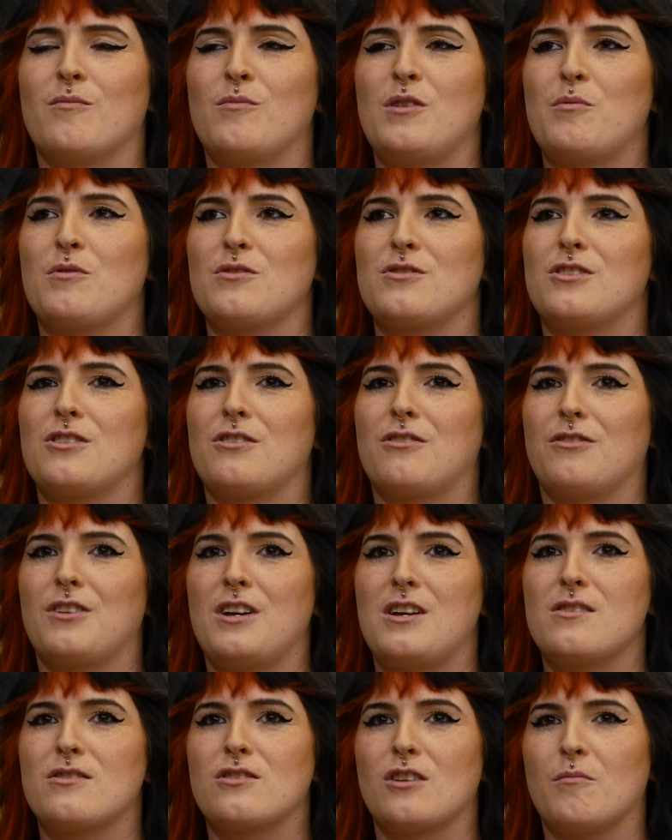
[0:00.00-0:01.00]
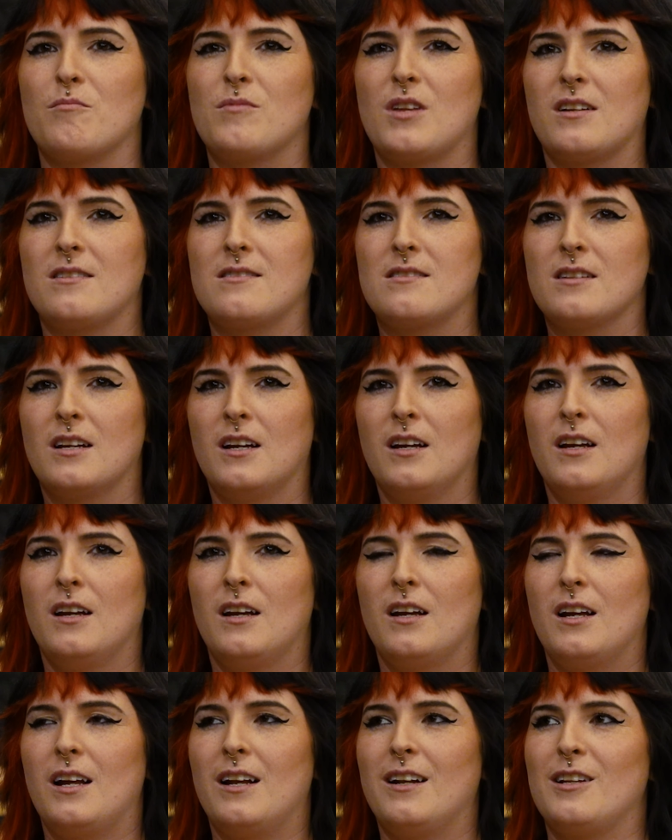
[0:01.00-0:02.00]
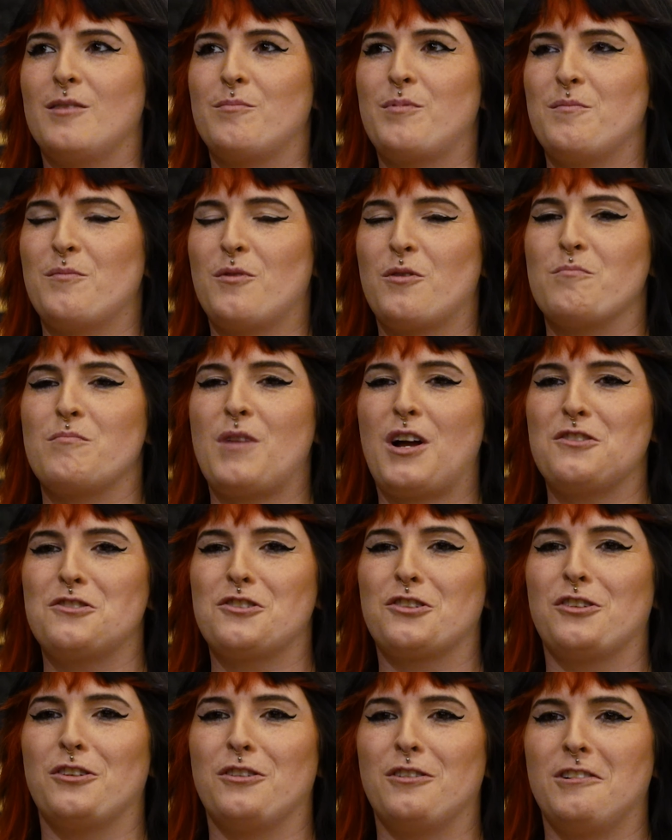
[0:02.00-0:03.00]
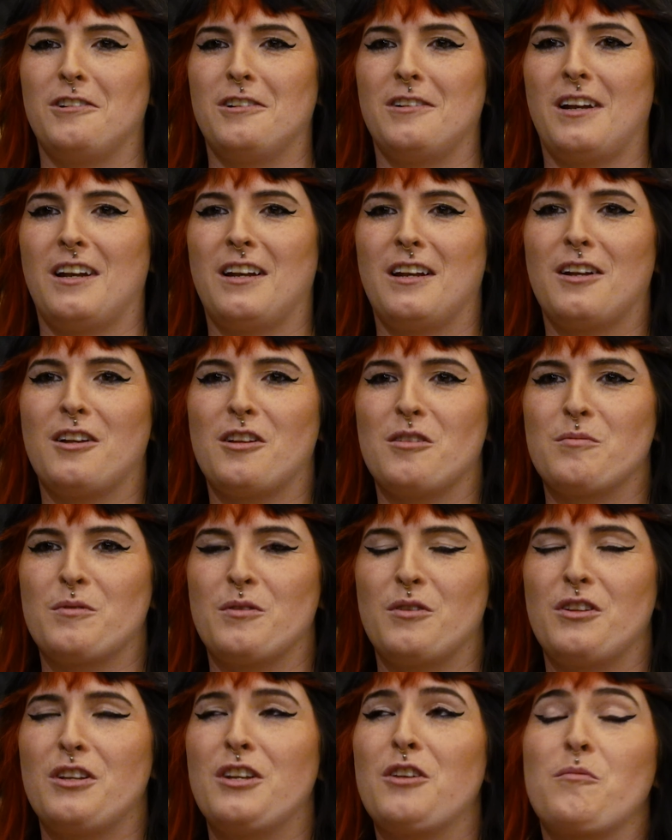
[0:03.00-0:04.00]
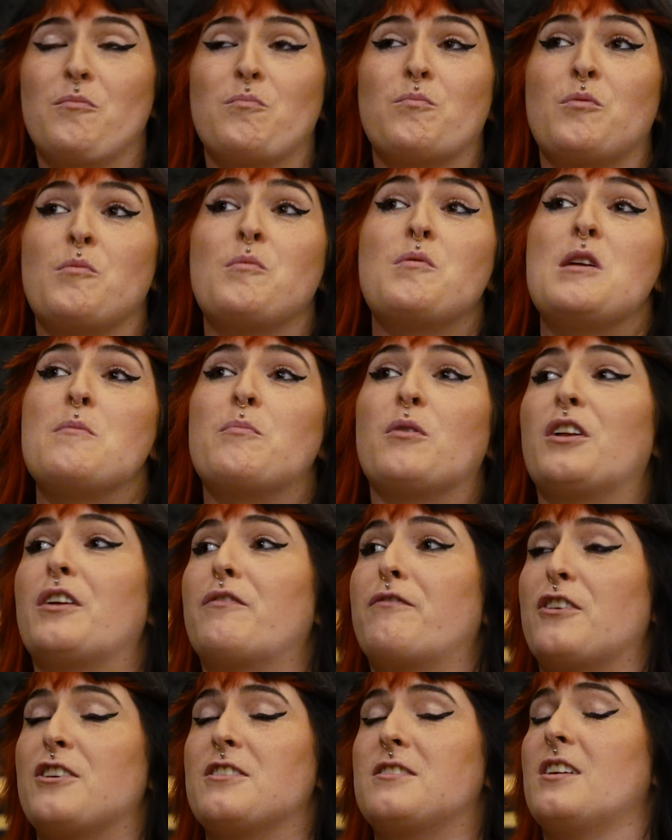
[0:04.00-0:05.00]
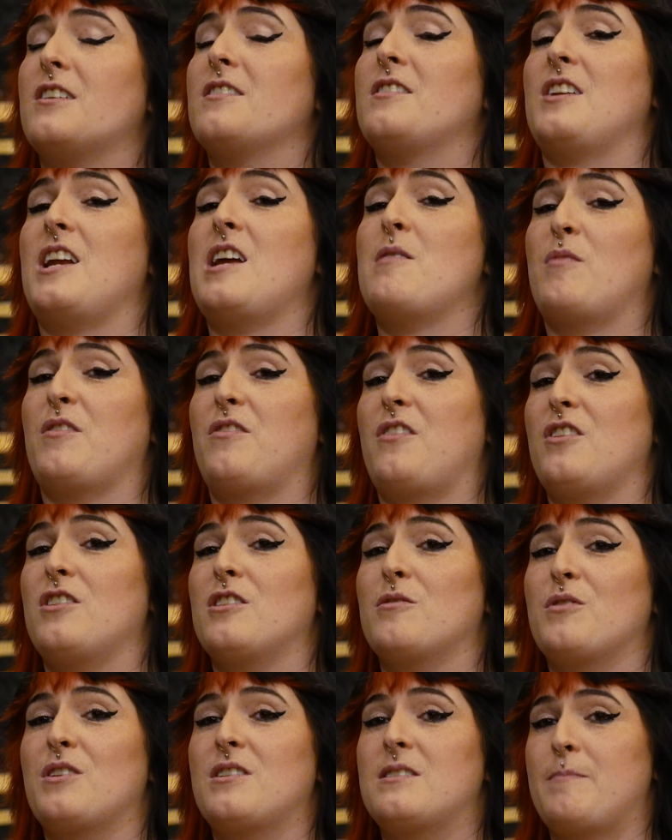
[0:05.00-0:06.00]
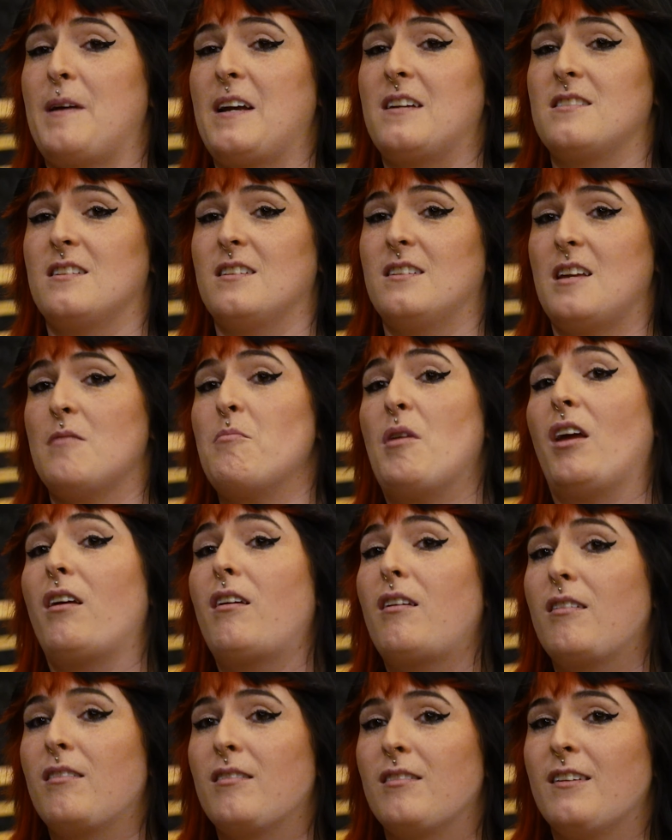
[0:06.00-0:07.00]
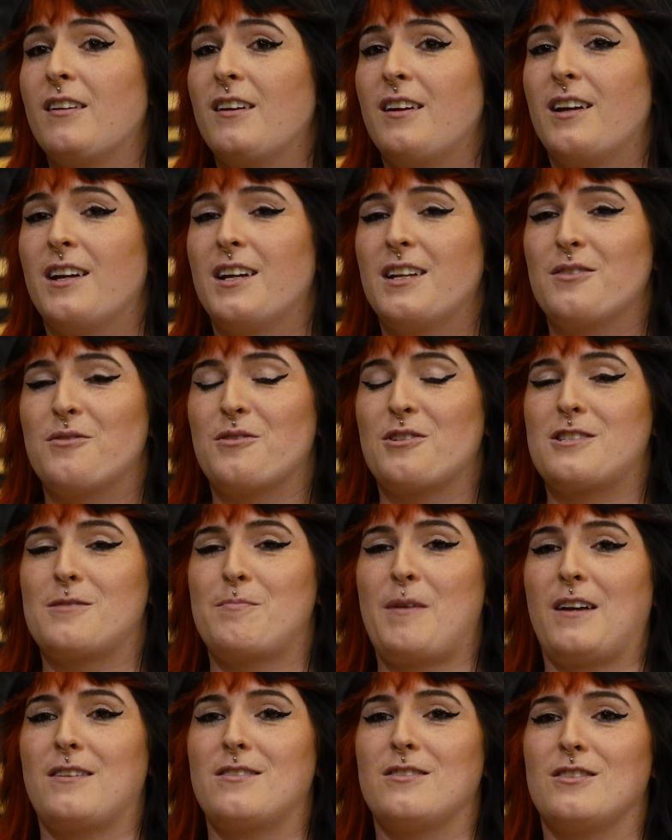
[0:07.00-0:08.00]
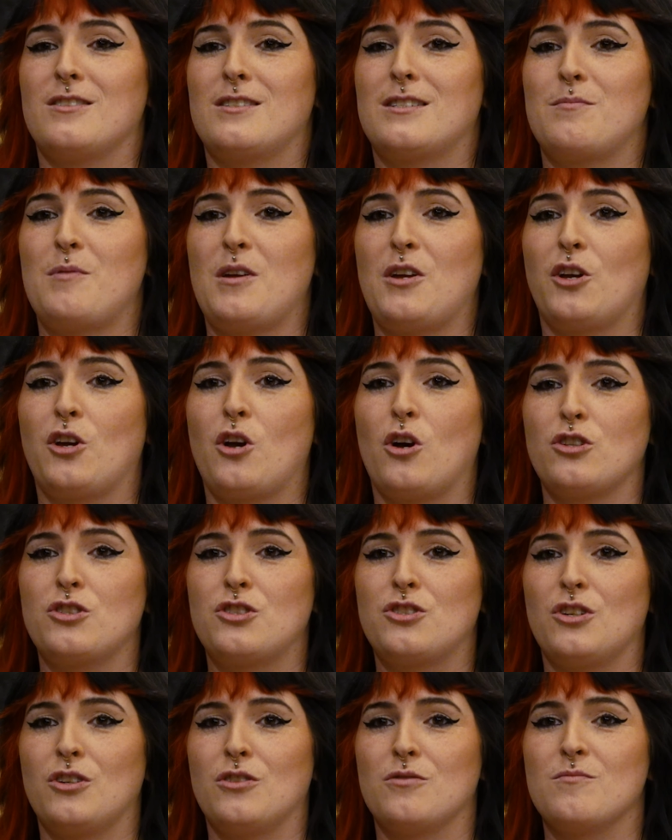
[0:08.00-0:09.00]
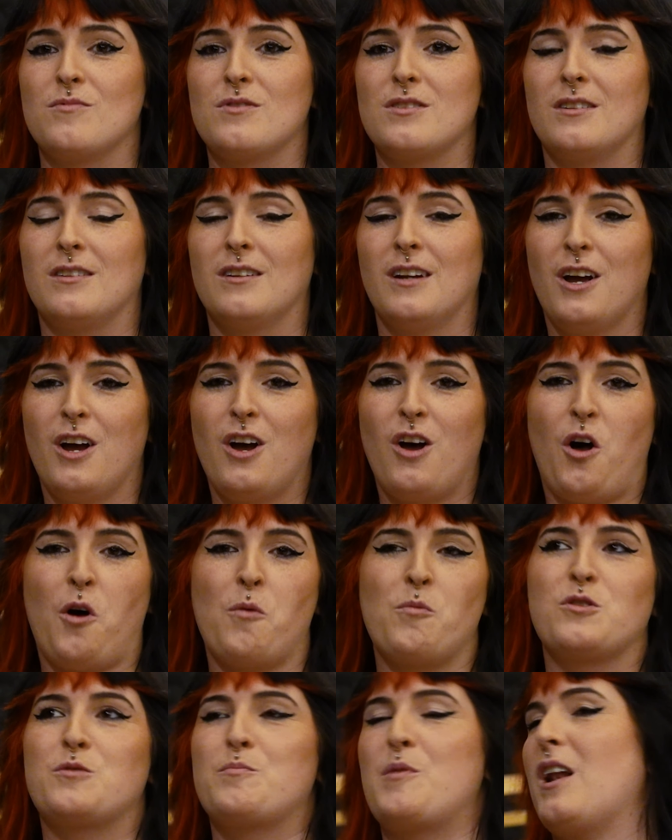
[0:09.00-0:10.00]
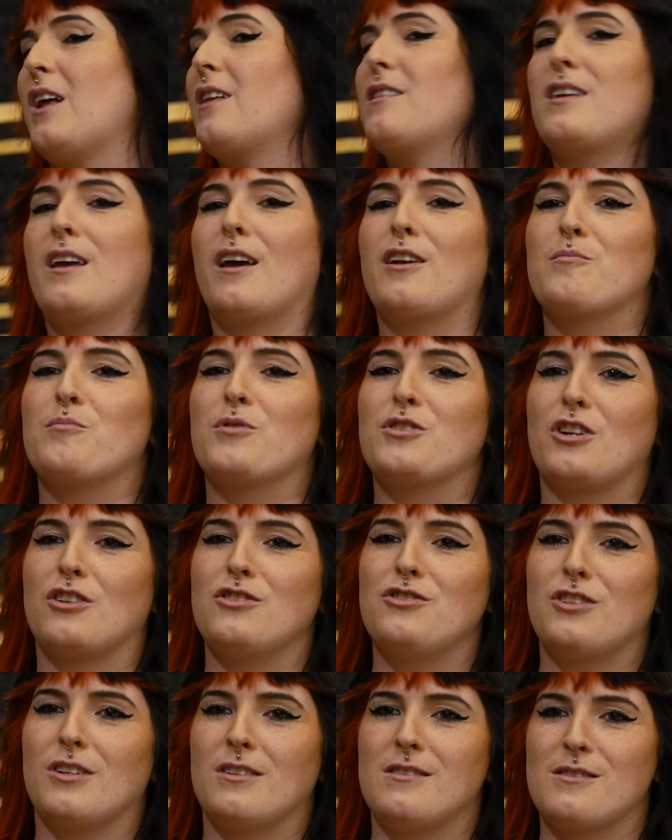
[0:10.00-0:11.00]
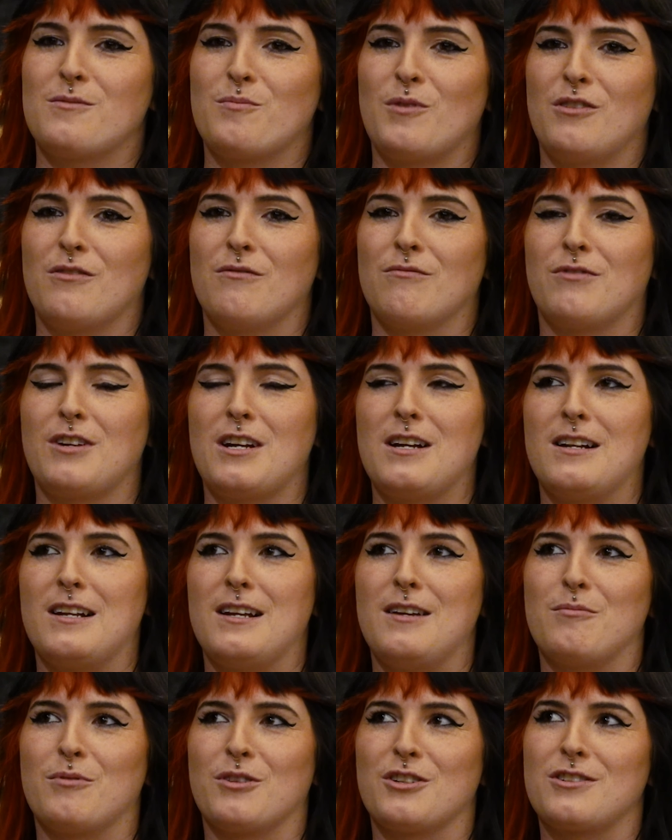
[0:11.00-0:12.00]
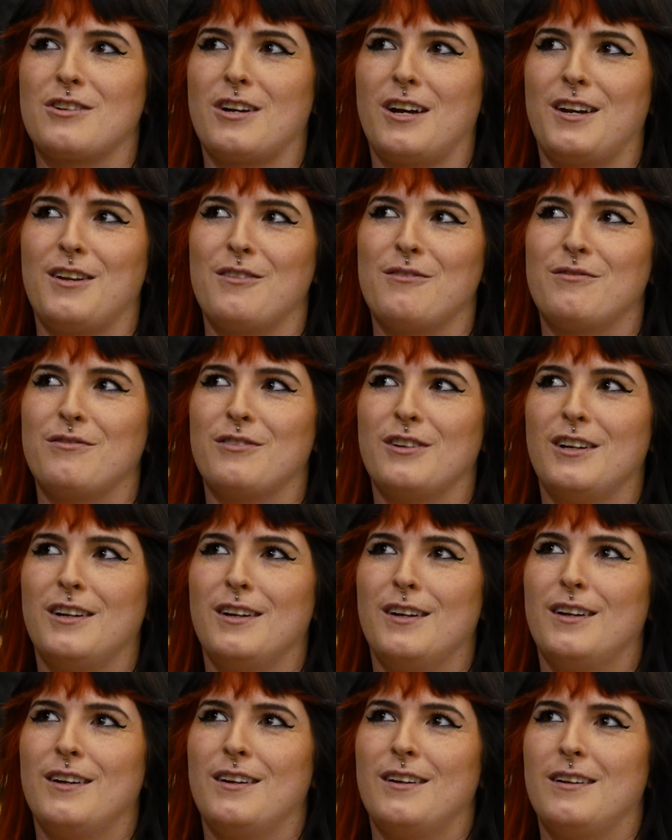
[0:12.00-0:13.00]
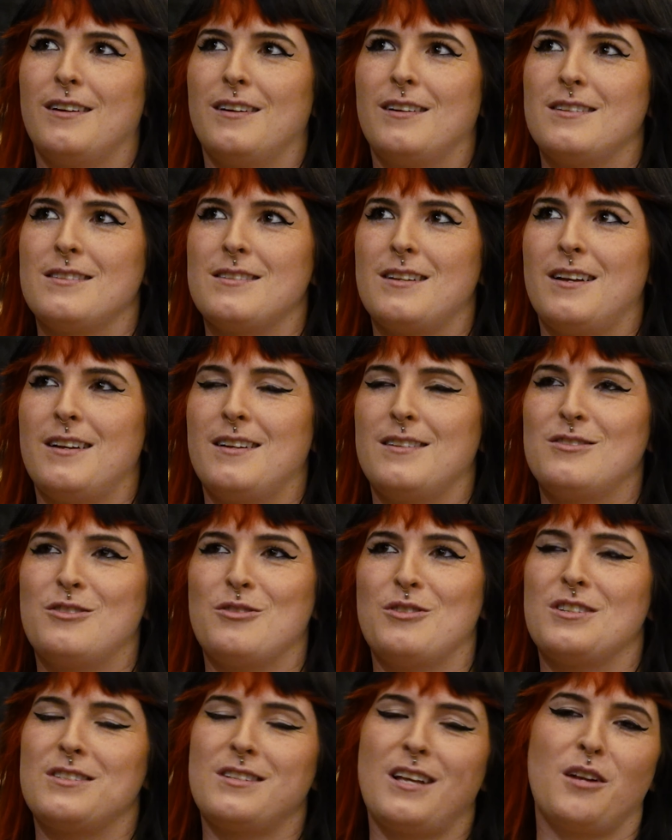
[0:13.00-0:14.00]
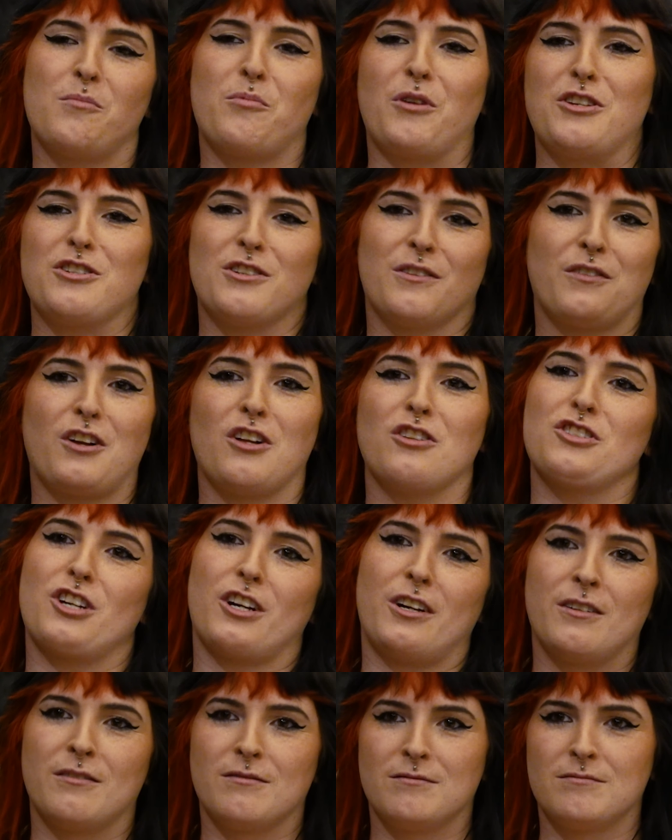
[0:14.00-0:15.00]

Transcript: And we wanted to create something that's a little bit more magical and a little bit, you know, when people first heard the name, I think they were expecting gimmick. They're expecting us to be in costumes and almost be like the Edinburgh Dungeons when really we're kind of doing a celebration of culture.